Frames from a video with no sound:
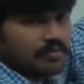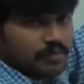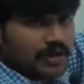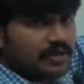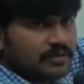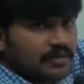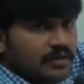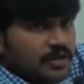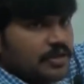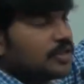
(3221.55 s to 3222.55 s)
component.
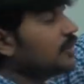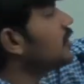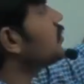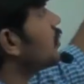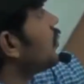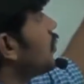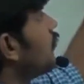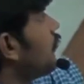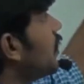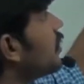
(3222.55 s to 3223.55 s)
It is
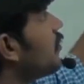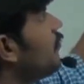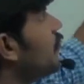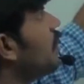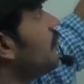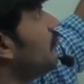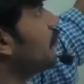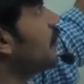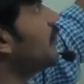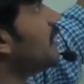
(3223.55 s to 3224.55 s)
when we
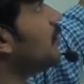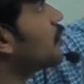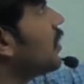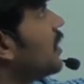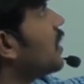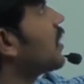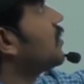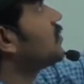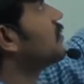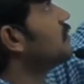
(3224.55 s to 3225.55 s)
will come to inner
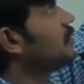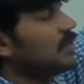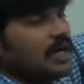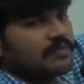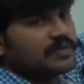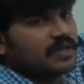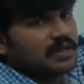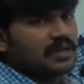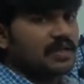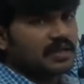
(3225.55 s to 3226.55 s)
class after
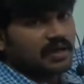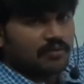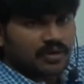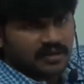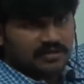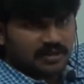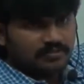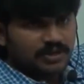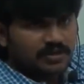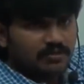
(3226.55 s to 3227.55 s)
creating outer class
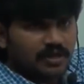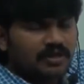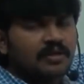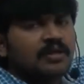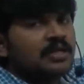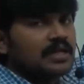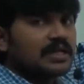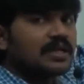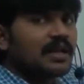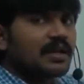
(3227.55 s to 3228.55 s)
object only.
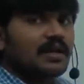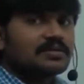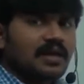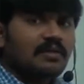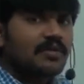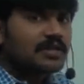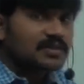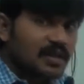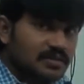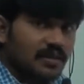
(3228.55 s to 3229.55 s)
Inner class
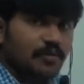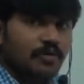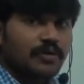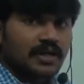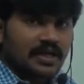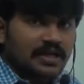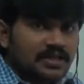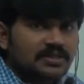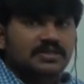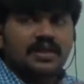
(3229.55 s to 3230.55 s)
always talks about
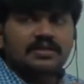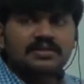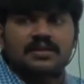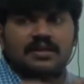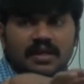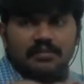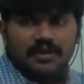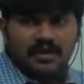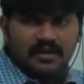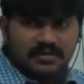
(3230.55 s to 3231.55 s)
instance
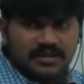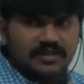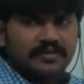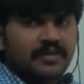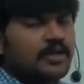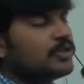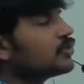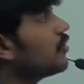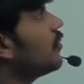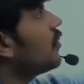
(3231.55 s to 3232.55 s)
terminology.
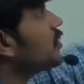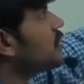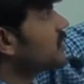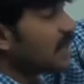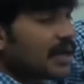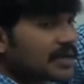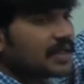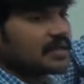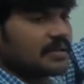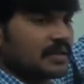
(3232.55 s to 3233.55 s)
So
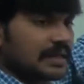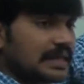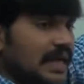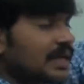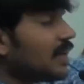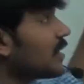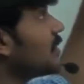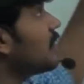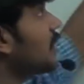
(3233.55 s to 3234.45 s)
static, direct